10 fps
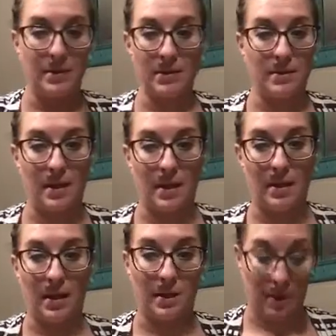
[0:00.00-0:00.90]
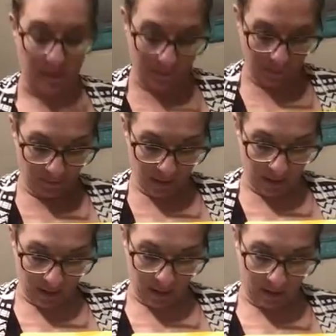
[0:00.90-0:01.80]
anything, that
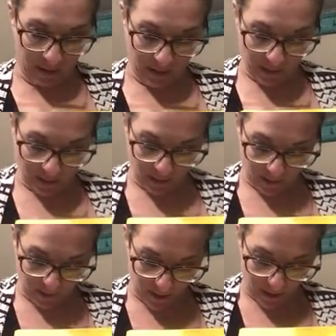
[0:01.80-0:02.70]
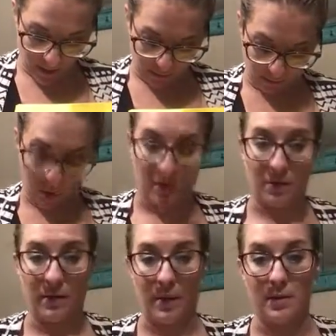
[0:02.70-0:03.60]
this must be a greater than
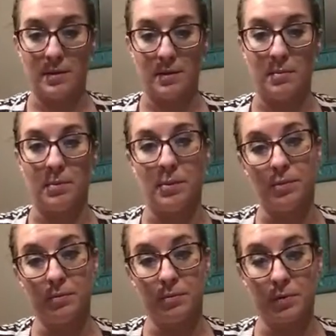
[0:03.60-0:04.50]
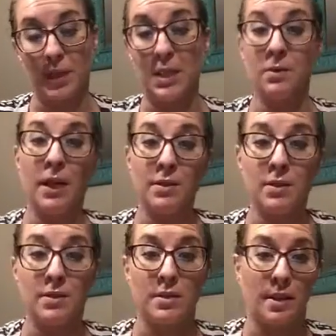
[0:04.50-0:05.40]
symbol. So that's what I teach the
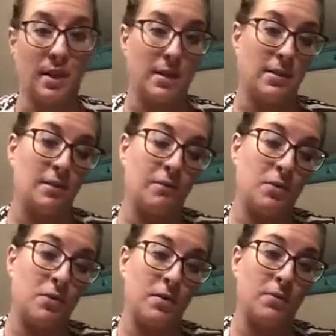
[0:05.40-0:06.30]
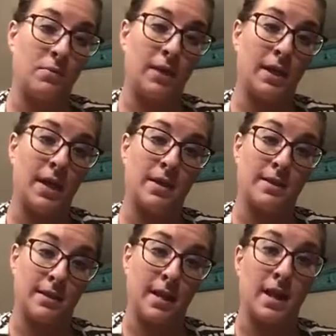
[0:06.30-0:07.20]
kids. If you can read it as
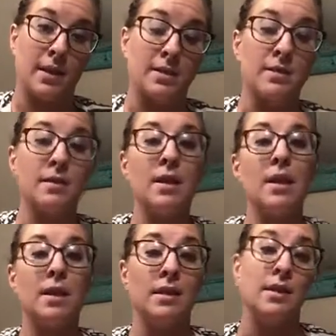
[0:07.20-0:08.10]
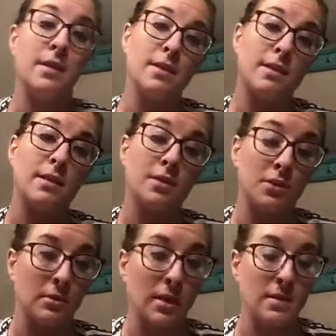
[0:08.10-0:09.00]
less, then this is your less
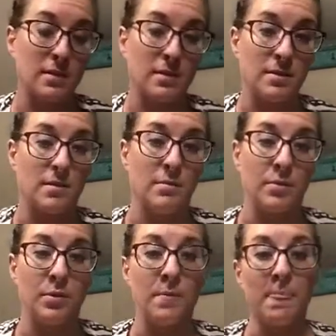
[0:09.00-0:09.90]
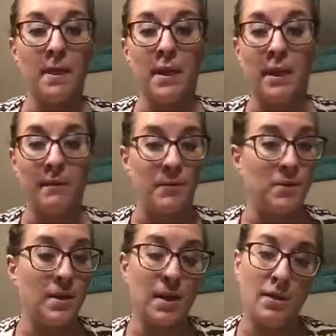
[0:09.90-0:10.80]
than symbol. If you
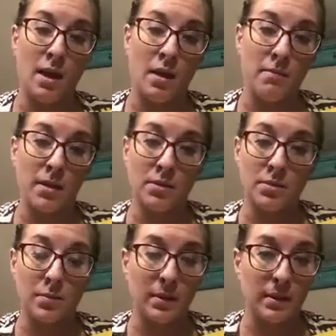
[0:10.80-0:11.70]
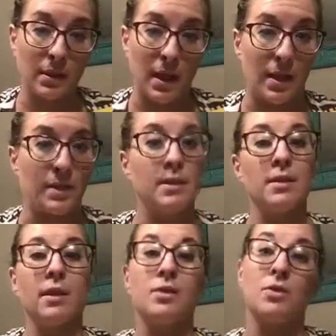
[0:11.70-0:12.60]
cannot make the word less, it's your
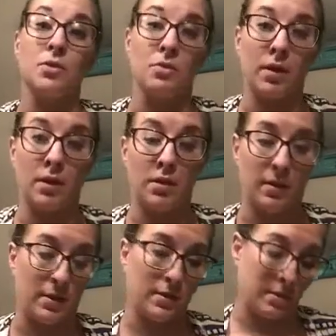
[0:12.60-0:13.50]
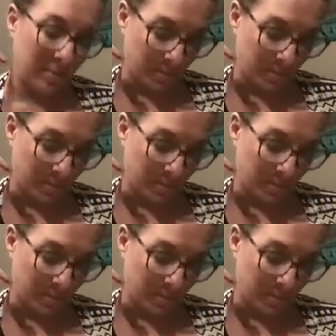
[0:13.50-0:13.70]
greater than symbol.